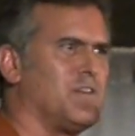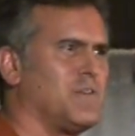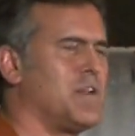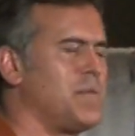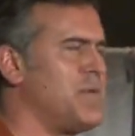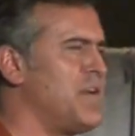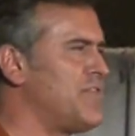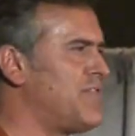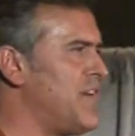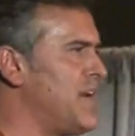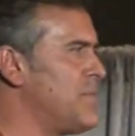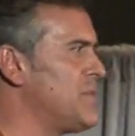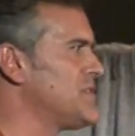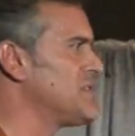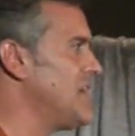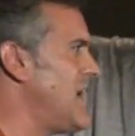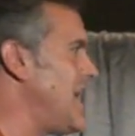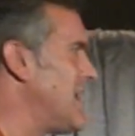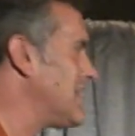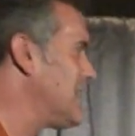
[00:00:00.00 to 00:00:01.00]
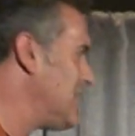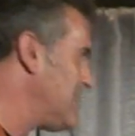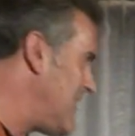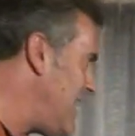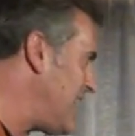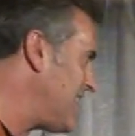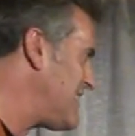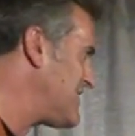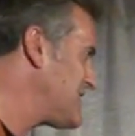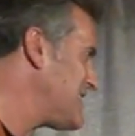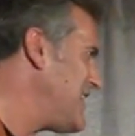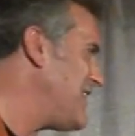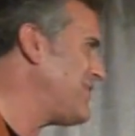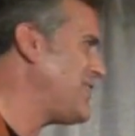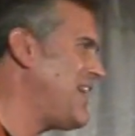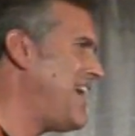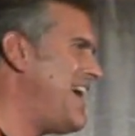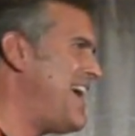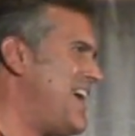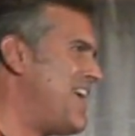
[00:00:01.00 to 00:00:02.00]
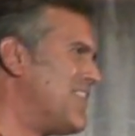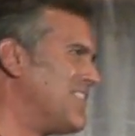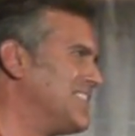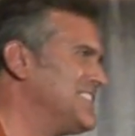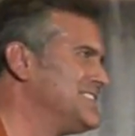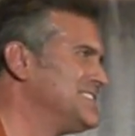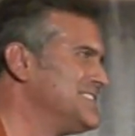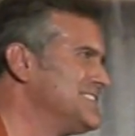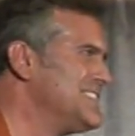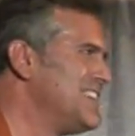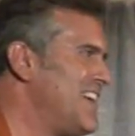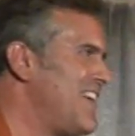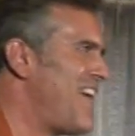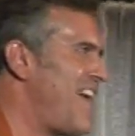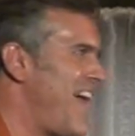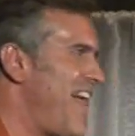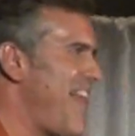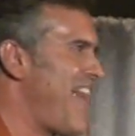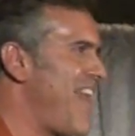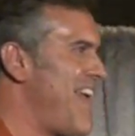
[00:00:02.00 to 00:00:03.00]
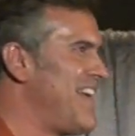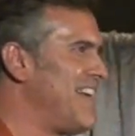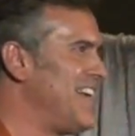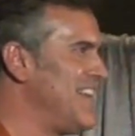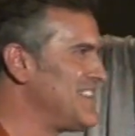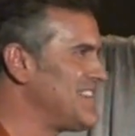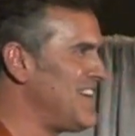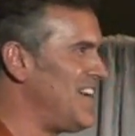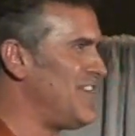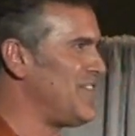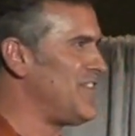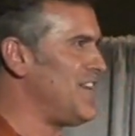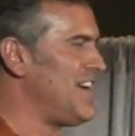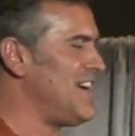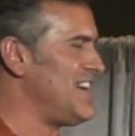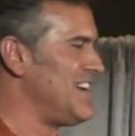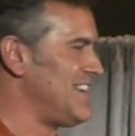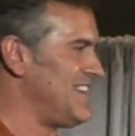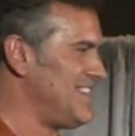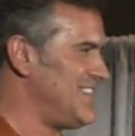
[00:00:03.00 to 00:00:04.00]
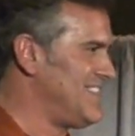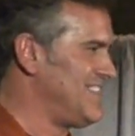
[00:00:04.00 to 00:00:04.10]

You want to be a famous actor? Knock yourself out. It's all fine.